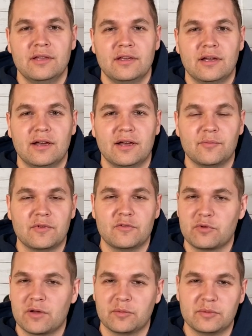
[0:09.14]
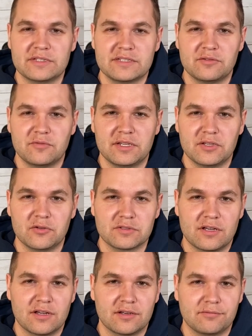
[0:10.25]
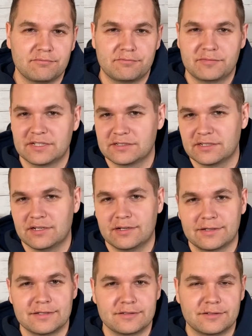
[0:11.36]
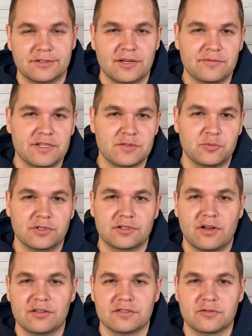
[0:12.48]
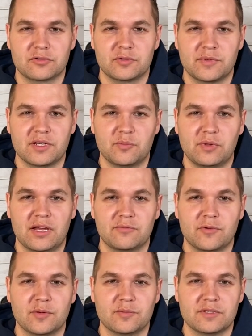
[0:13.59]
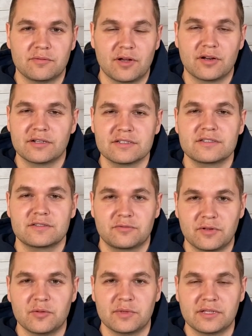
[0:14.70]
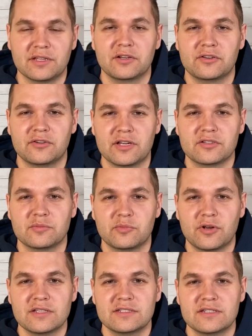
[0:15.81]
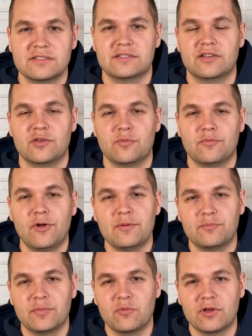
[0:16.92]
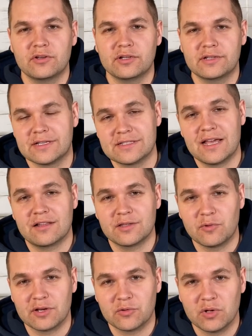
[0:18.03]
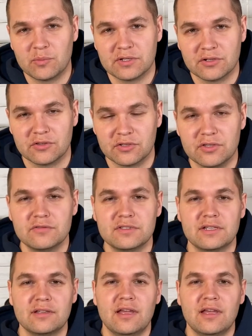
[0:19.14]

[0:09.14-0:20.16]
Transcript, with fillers: Um, you've probably seen videos on TikTok, Instagram, Facebook, all the social media platforms of artists filming their creation process, and you might be wondering exactly what equipment are they using,